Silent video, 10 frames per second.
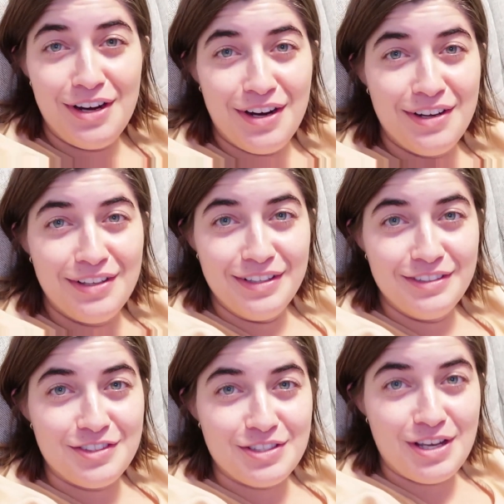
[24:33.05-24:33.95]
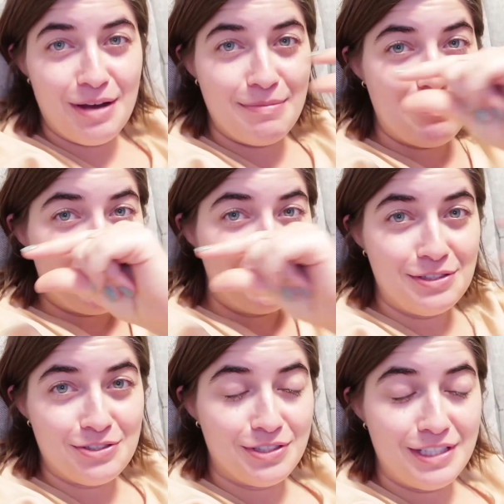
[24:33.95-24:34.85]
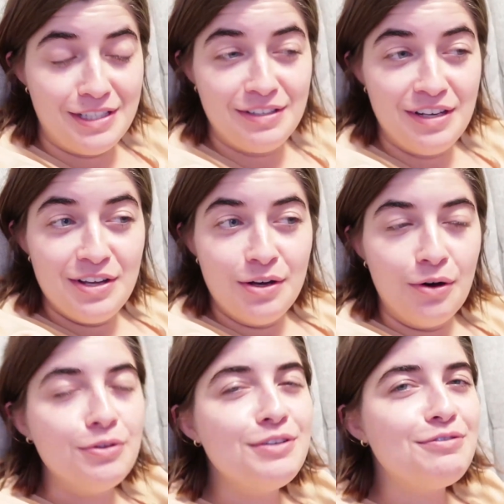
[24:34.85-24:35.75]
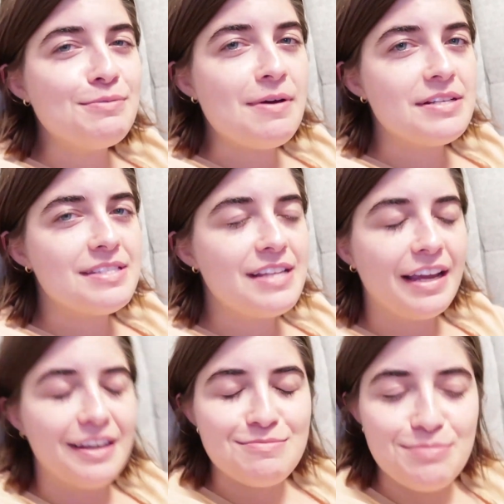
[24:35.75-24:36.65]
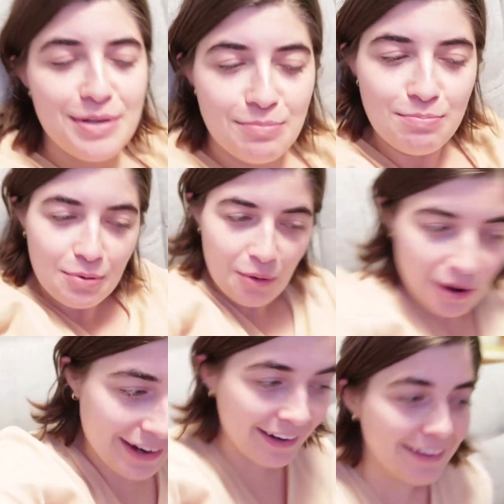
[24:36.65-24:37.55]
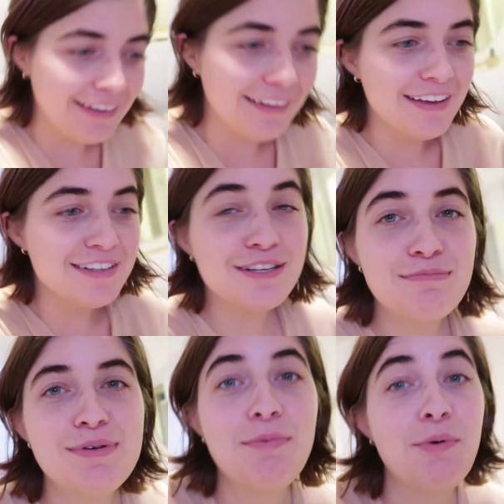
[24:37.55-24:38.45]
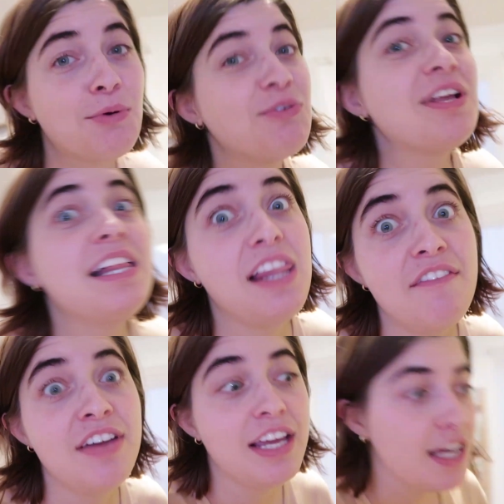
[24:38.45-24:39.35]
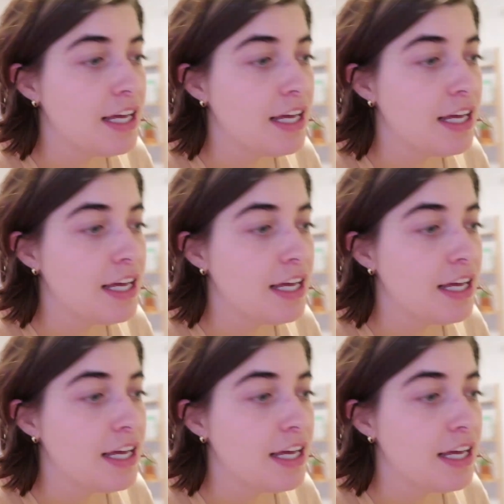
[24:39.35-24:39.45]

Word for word: are just come up on the screen, only for about a second, but boy, some people were really loving